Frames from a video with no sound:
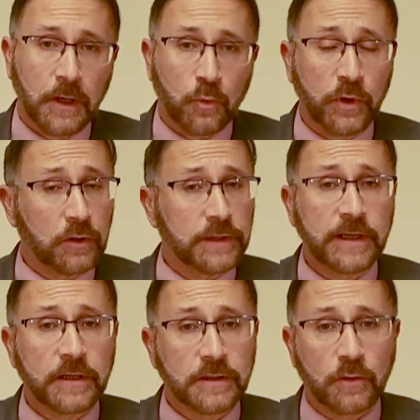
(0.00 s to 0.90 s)
We are
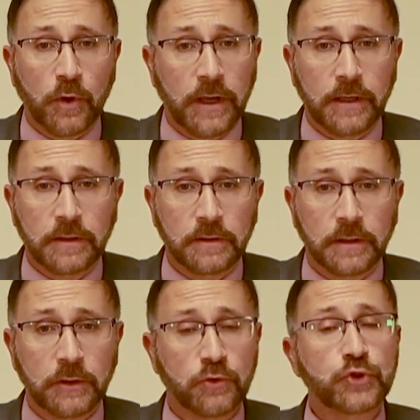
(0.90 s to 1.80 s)
leading the way
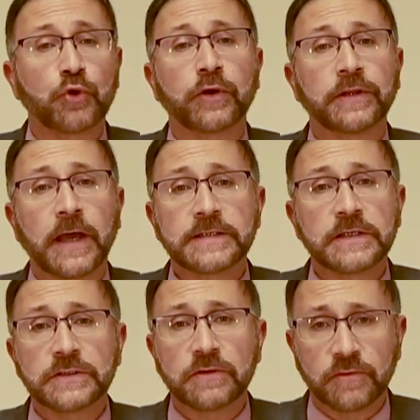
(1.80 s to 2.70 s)
in restoring the
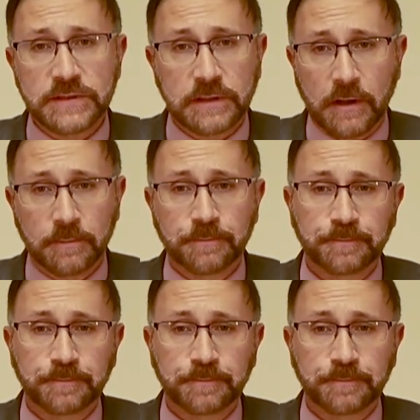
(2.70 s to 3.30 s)
essence of Islam.